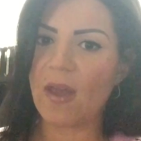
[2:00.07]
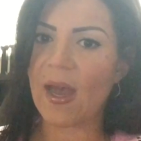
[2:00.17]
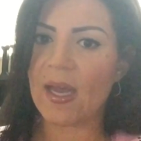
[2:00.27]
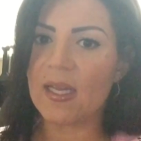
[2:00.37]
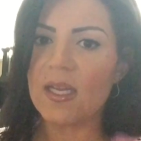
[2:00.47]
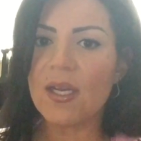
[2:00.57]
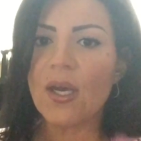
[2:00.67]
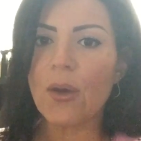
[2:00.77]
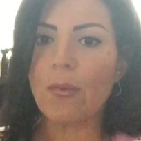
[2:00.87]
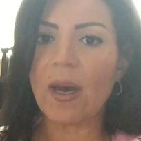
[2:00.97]
fat
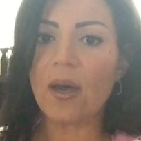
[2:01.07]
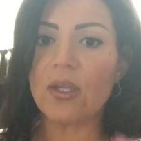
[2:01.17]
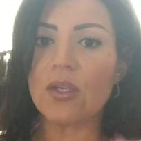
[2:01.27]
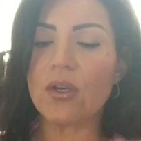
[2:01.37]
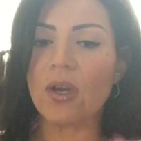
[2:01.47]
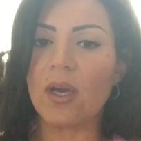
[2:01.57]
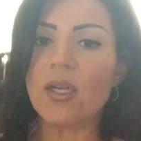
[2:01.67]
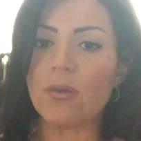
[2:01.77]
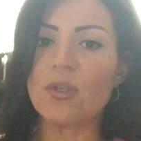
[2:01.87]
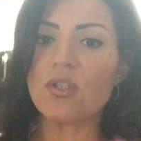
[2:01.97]
while you're
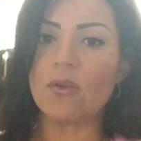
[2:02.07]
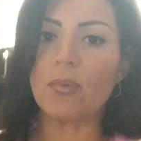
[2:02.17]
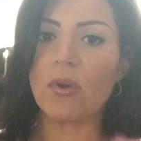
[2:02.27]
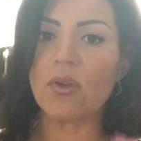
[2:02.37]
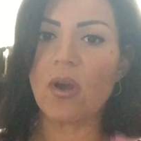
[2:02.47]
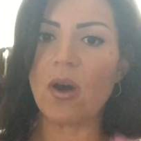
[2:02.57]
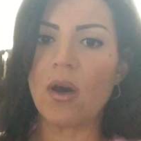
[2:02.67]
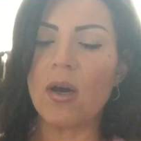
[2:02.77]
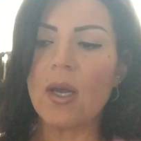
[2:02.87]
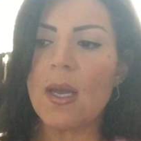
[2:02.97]
on original
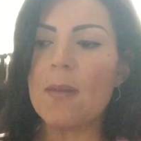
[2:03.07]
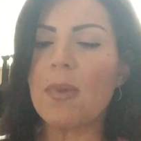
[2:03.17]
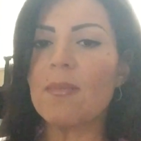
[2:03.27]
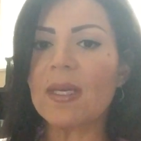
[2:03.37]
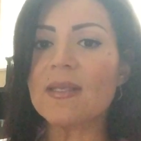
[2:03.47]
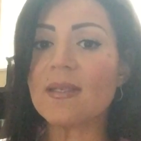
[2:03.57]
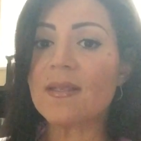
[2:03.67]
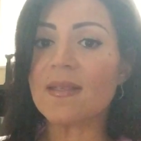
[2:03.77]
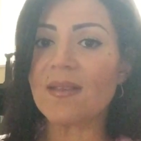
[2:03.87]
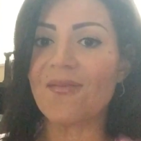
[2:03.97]
protocol. But because
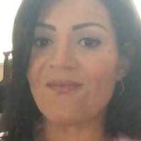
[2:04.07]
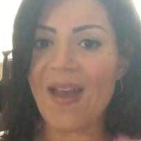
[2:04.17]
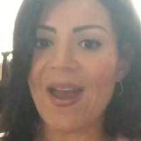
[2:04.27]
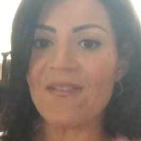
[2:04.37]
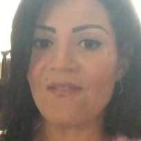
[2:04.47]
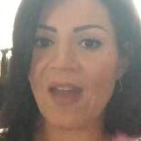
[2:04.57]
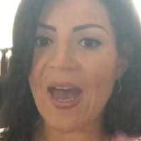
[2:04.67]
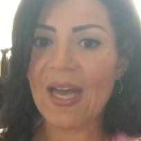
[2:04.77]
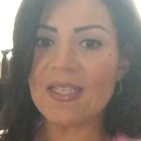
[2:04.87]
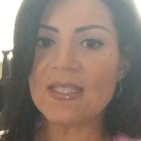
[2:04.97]
this is a fat
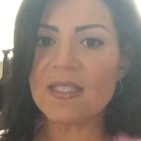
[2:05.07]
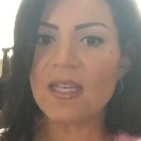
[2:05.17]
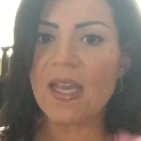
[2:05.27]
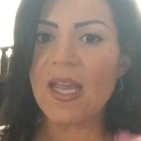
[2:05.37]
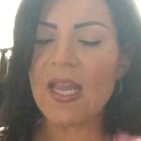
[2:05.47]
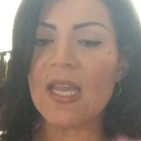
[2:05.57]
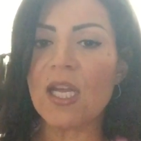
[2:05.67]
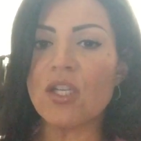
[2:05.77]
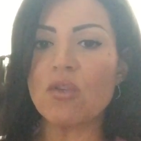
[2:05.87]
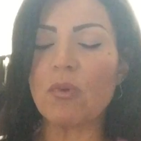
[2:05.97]
fast
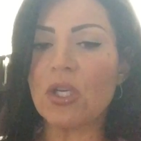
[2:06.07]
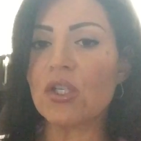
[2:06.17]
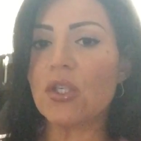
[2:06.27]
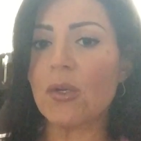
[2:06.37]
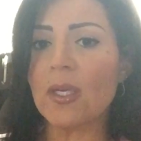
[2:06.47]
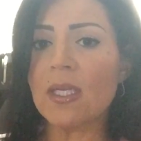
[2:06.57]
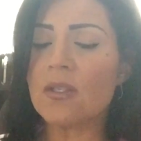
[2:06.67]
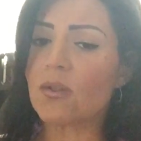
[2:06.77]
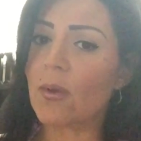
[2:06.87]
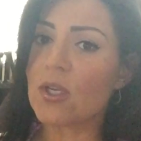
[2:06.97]
and what you're doing
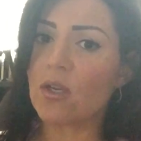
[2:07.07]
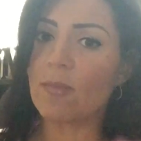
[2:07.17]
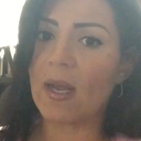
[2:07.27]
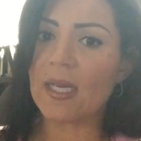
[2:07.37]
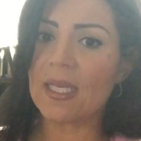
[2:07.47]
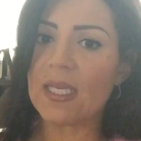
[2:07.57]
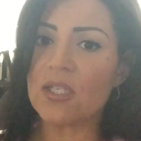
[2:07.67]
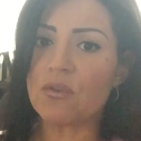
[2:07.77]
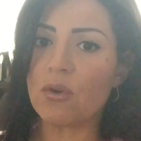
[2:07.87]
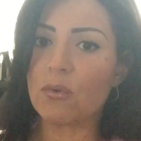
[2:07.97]
is throwing your body
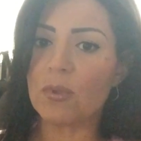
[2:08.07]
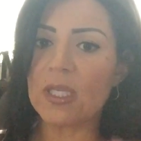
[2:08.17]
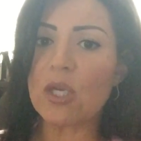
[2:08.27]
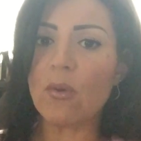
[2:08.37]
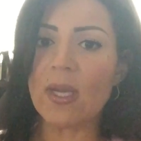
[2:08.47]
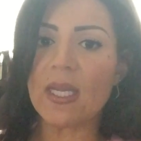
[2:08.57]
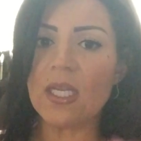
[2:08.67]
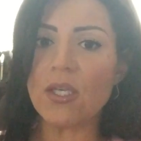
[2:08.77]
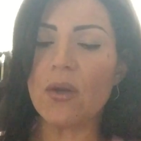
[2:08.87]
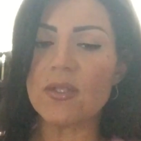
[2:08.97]
into a really quick
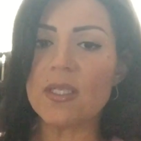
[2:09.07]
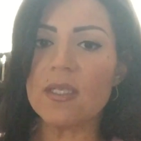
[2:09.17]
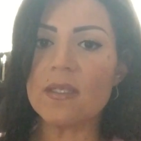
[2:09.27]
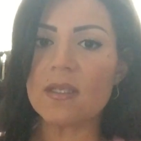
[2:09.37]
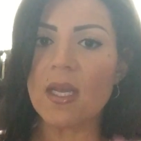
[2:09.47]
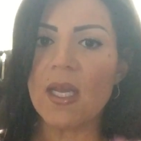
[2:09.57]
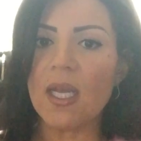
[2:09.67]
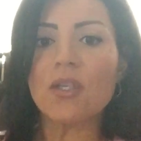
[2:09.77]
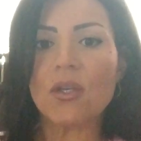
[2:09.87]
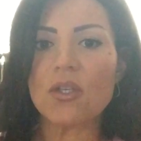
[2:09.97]
ketosis,
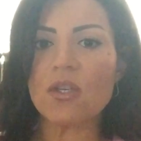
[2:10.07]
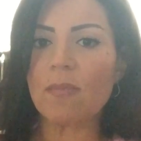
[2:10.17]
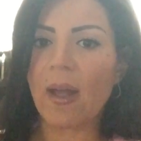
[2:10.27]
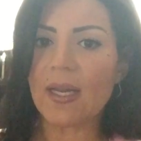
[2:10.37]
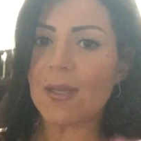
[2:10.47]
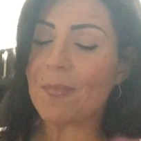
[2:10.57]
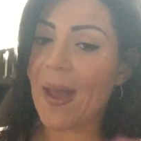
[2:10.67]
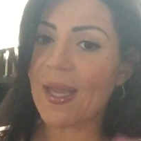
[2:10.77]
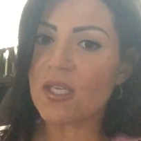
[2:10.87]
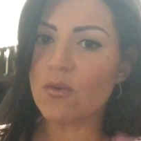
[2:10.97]
it turns your body
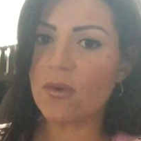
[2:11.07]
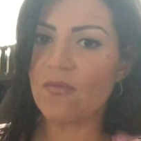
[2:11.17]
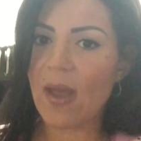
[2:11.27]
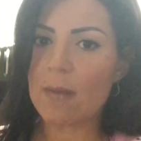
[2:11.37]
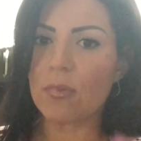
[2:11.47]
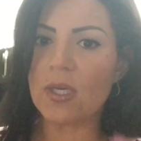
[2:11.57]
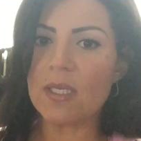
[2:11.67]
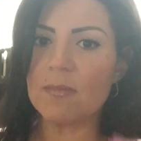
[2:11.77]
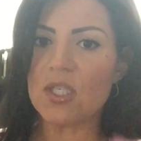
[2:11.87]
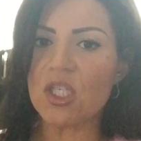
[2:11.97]
back into a fat
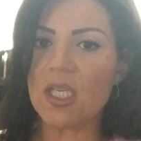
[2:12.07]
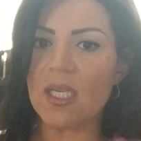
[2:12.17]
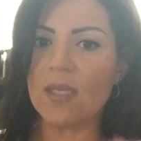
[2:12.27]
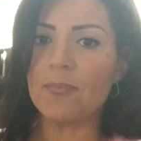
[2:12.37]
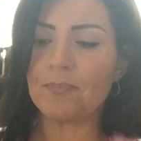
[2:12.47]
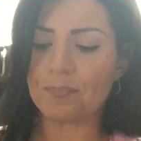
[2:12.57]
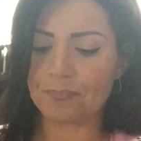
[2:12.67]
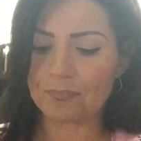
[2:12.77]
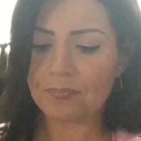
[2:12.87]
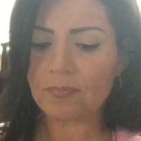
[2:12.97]
burning machine.
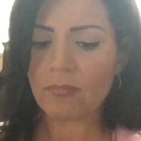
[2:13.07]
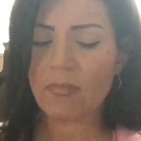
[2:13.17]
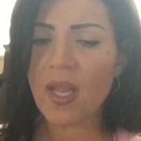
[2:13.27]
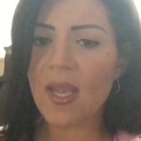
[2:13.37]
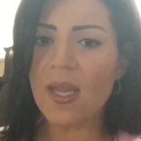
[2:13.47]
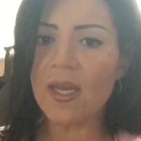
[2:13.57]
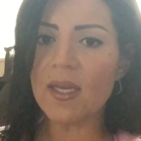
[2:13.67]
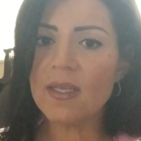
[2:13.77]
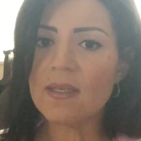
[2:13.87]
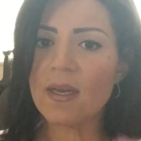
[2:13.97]

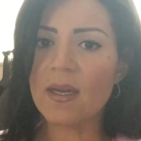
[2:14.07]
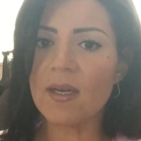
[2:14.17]
And